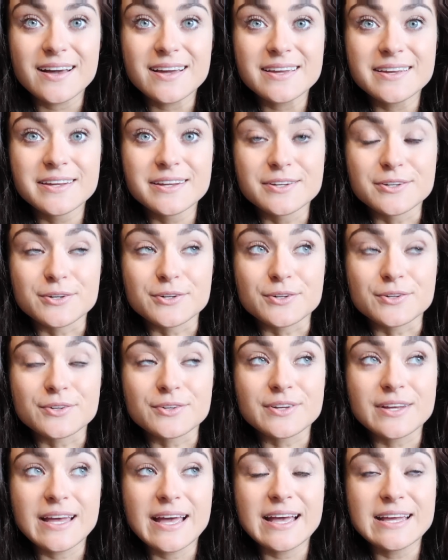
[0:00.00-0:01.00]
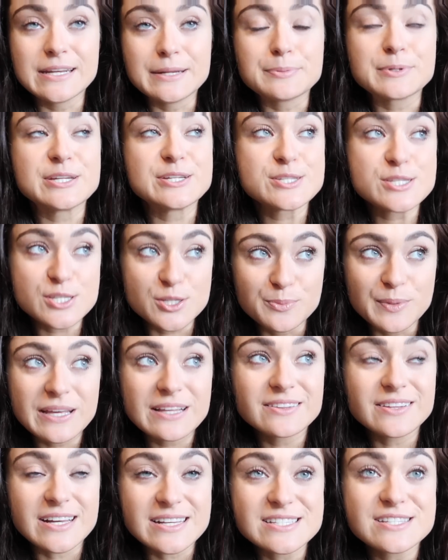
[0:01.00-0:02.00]
it'll end up
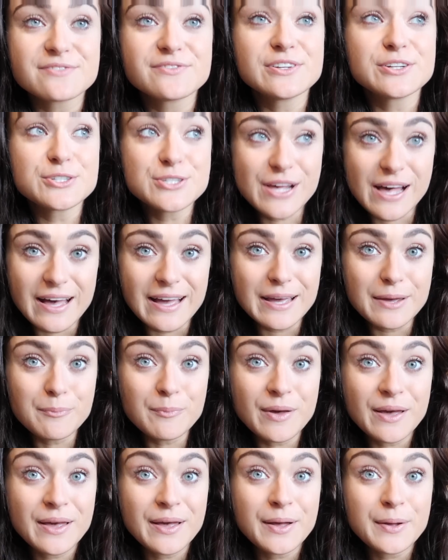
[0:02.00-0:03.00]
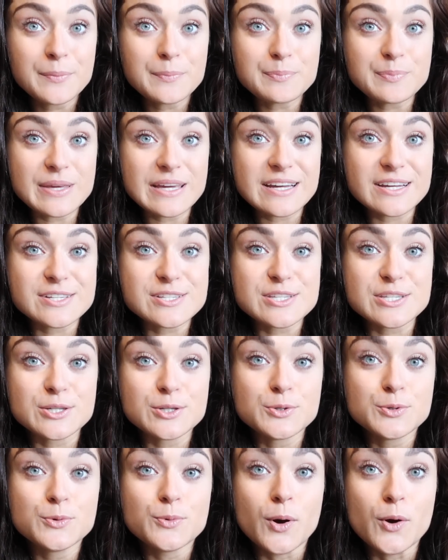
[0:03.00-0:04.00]
consuming less of your time because
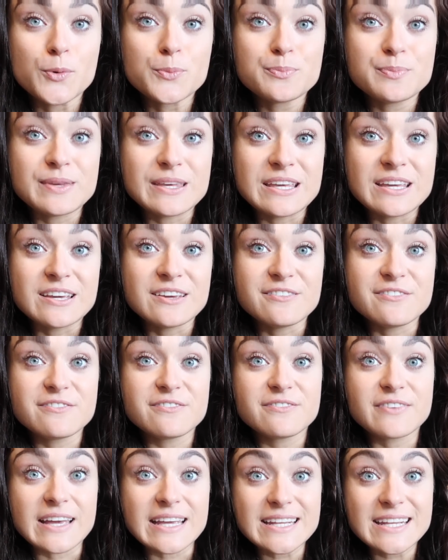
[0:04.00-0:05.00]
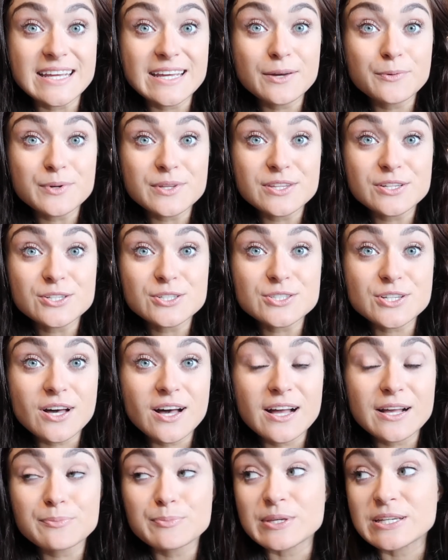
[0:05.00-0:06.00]
you won't be fighting with your
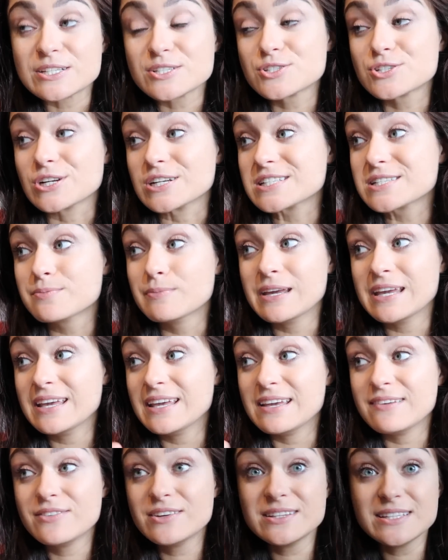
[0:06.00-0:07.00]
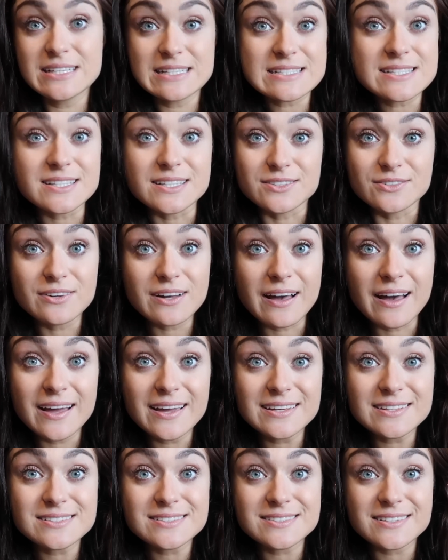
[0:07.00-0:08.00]
dog, because trust me, even these little
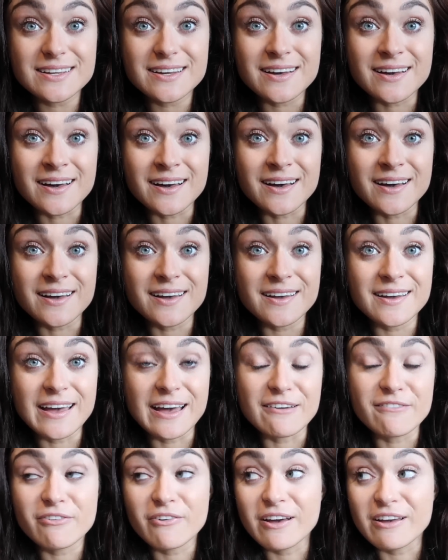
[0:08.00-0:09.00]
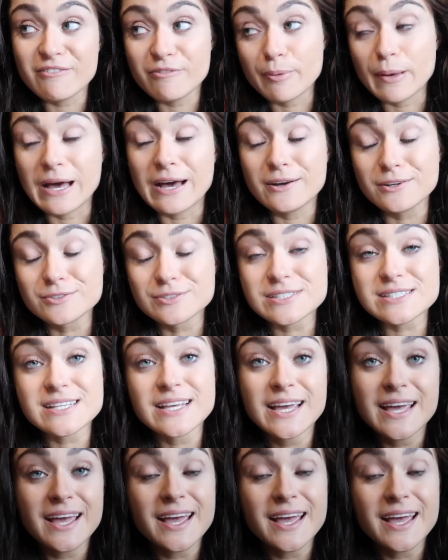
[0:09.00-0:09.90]
guys at 5 pounds